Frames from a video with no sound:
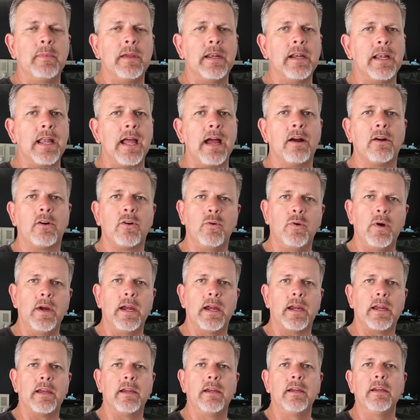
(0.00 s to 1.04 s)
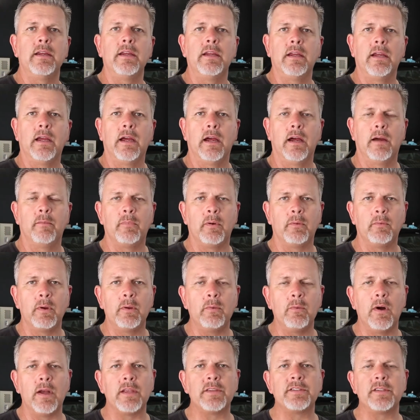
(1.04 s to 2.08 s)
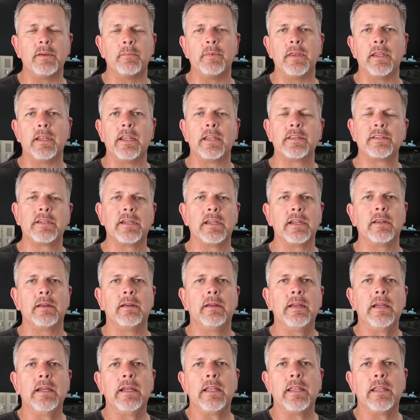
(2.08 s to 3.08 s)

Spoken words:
and out quick, but we want something that's gonna